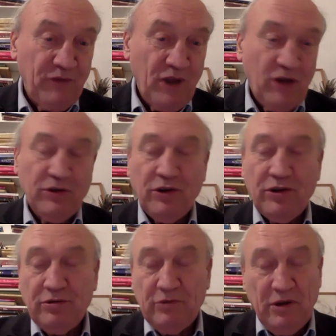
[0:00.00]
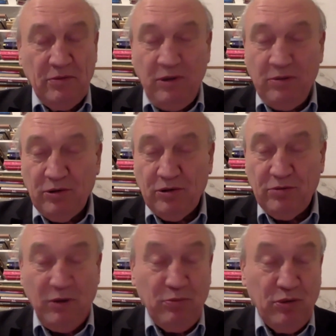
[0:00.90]
Although the people could
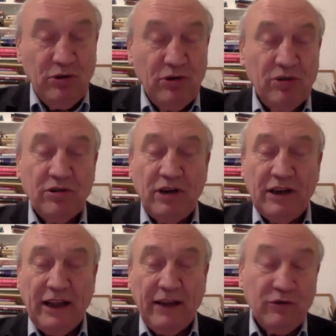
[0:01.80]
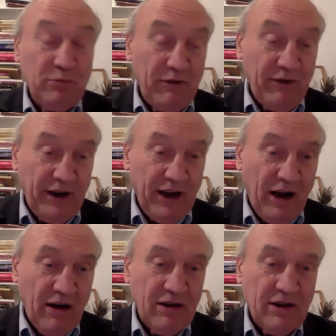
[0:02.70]
be poor and life could be very
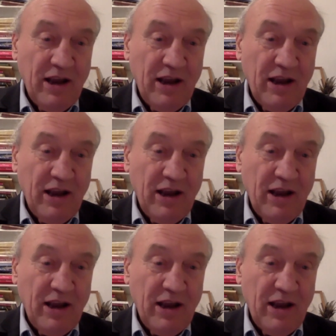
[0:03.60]
hard,